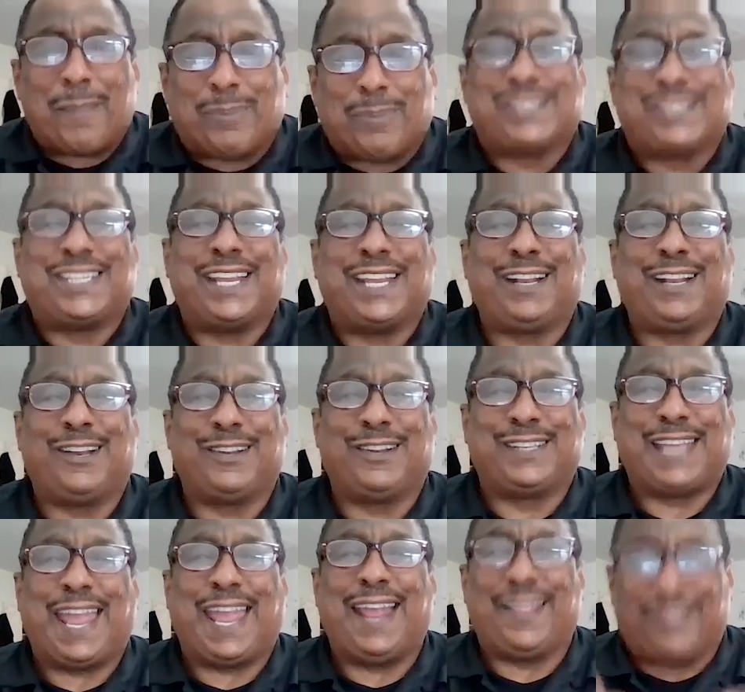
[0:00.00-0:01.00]
particular
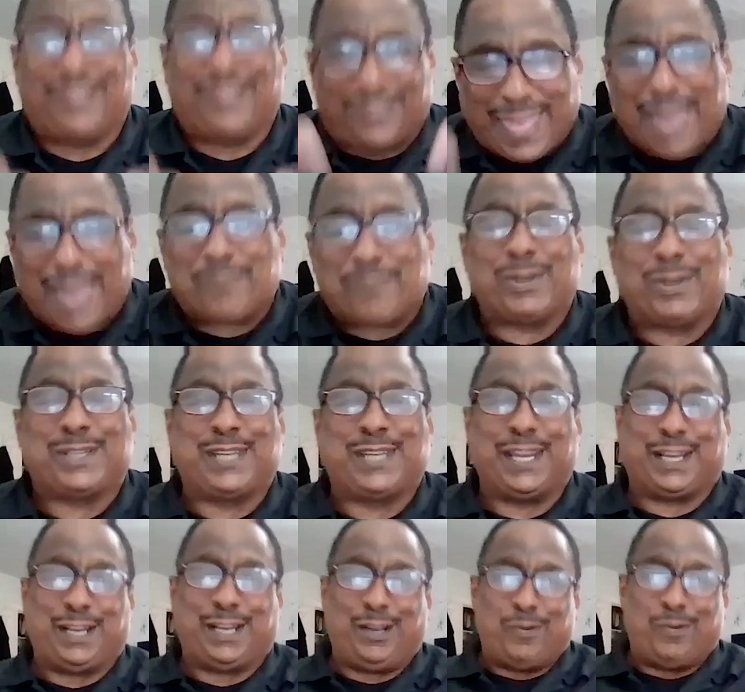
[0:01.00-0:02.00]
day, that
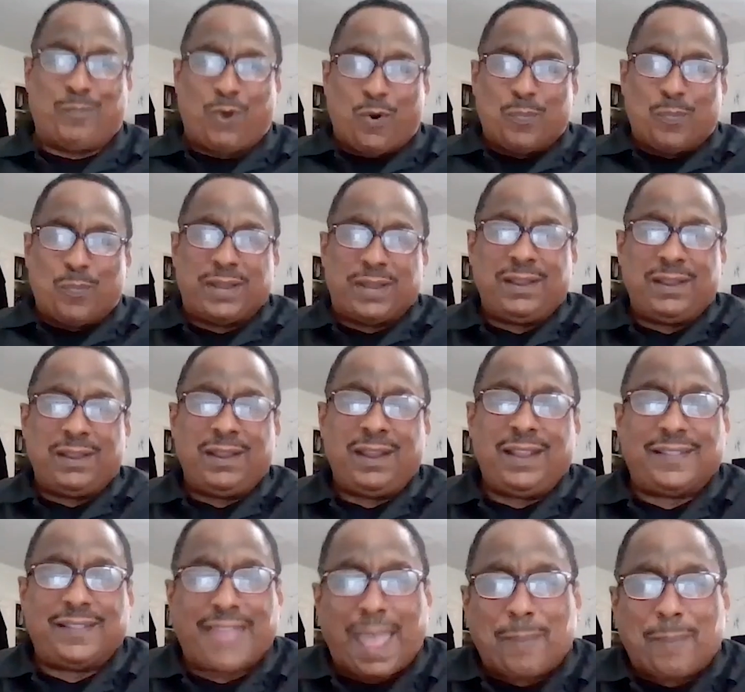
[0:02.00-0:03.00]
particular moment,
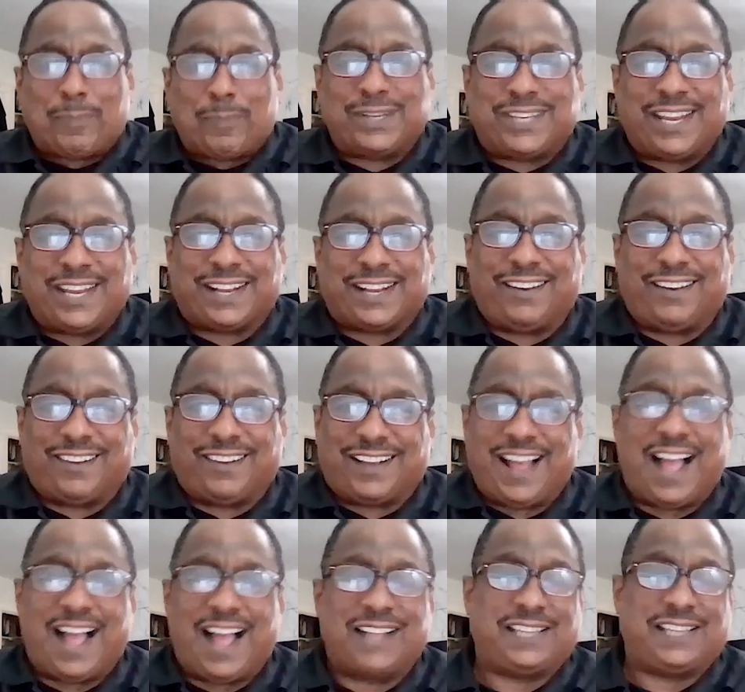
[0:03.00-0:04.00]
that particular
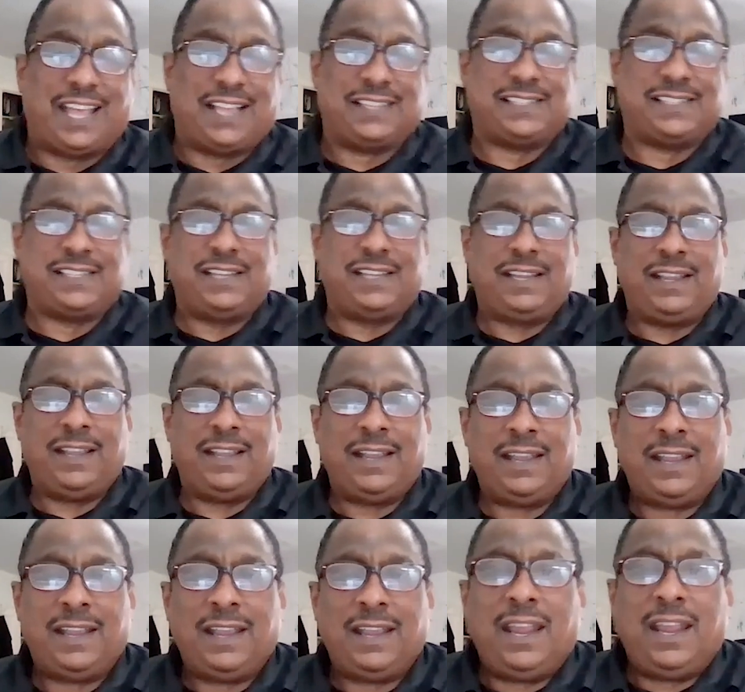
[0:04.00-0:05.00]
contest.
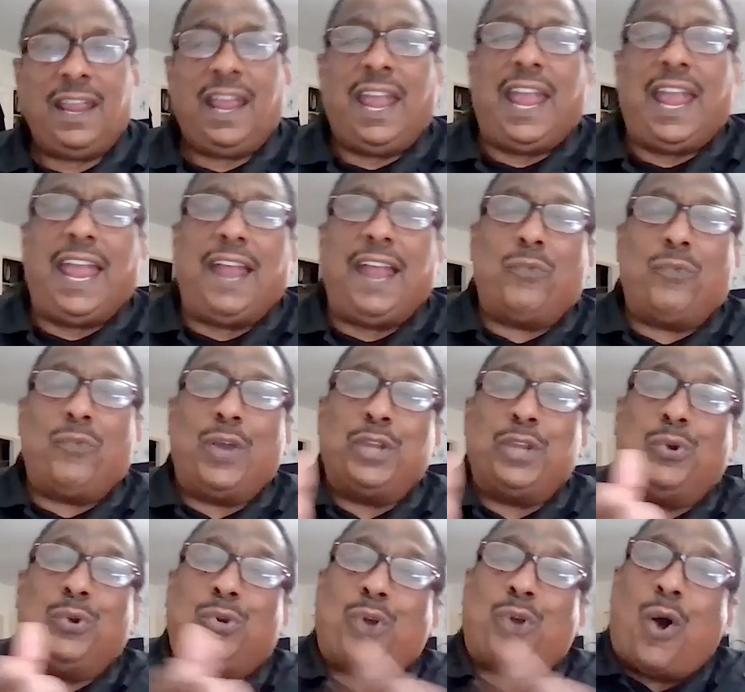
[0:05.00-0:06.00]
And when
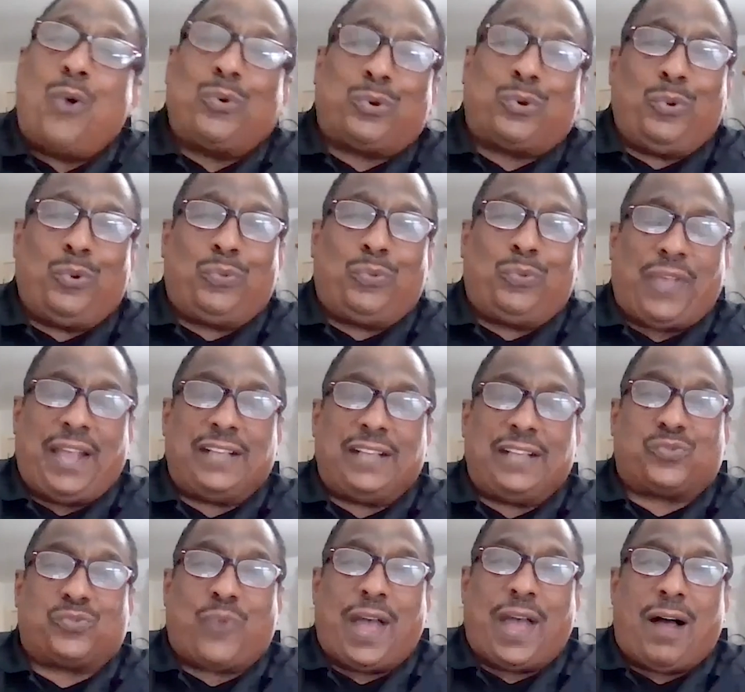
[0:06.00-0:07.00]
you don't do
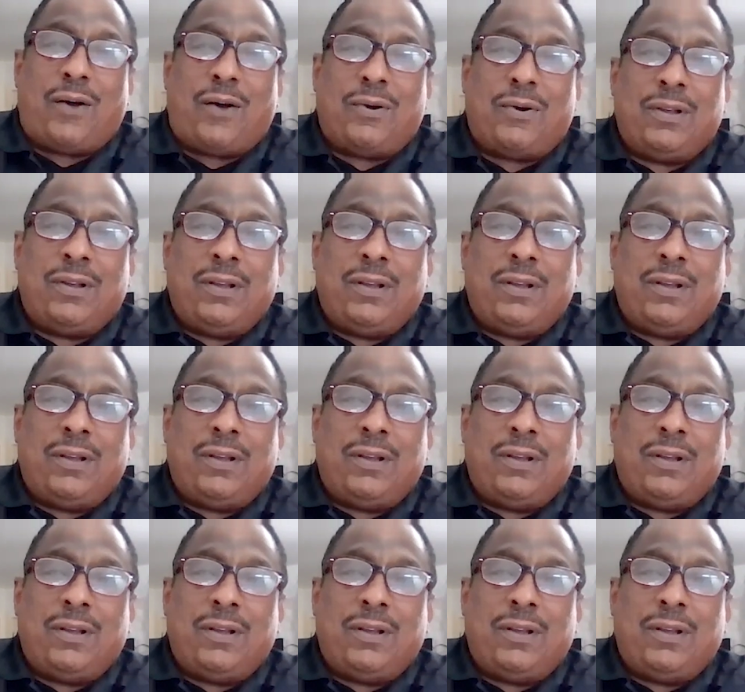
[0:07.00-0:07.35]
things well,